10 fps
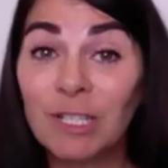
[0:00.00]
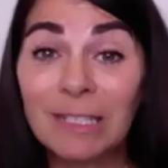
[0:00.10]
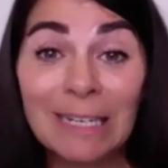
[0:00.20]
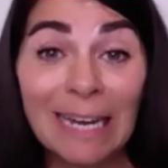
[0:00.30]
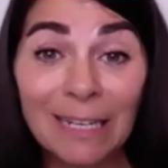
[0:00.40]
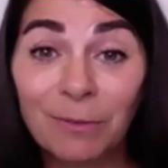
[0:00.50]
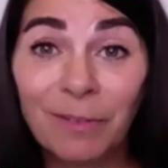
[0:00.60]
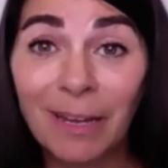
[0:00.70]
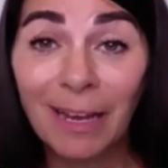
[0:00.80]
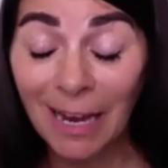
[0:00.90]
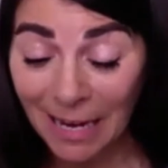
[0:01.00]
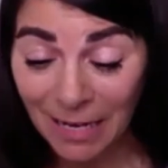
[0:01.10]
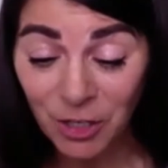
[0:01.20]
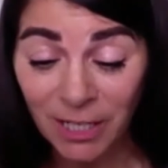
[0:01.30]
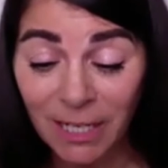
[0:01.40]
just a lack of
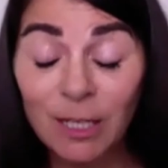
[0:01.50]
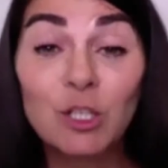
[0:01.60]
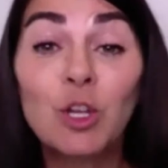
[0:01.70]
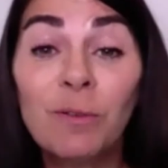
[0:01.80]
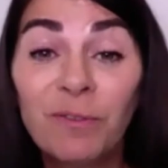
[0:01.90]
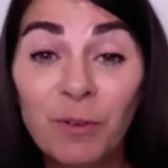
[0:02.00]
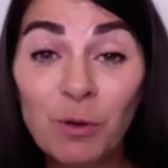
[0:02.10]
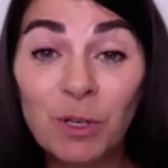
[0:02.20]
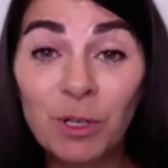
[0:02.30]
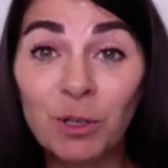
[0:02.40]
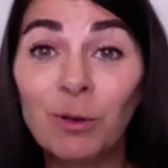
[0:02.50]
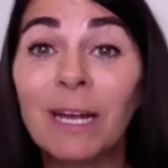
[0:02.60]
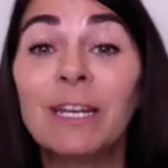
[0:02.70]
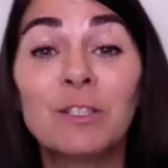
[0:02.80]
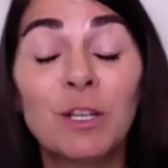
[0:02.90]
energy, there's no food in you
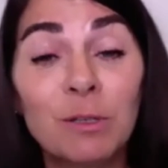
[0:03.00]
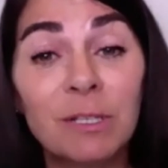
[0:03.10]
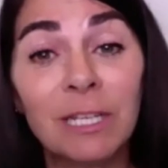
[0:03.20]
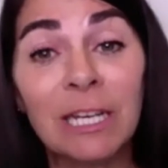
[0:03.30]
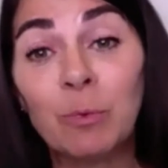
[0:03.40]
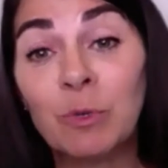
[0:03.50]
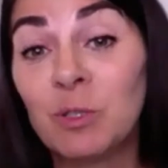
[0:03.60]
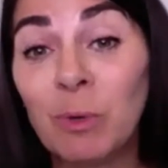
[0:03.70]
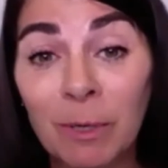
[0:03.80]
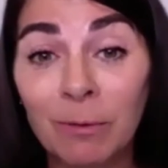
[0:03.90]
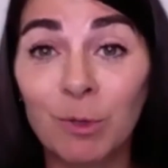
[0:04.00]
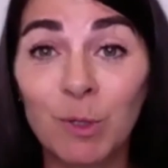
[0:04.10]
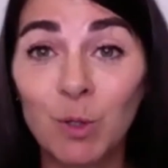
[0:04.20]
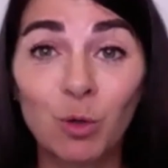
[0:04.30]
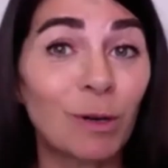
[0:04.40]
and there's no sleep, which is when we
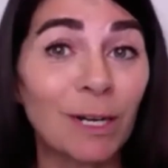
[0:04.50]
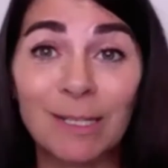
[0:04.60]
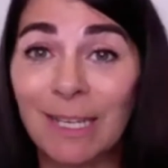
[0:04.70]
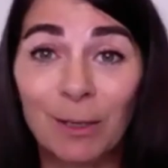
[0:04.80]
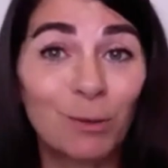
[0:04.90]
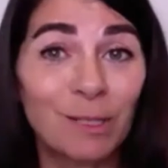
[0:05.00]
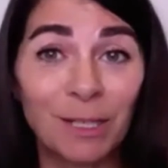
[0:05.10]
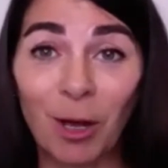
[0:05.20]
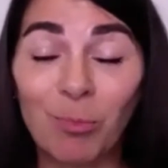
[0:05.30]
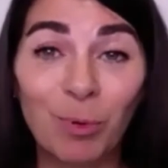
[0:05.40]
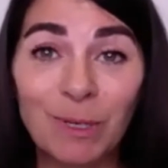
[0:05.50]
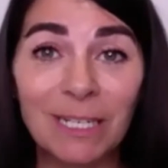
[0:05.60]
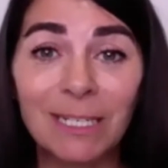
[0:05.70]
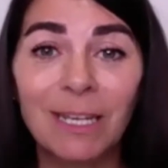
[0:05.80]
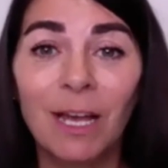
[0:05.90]
restore our cells and our bodies.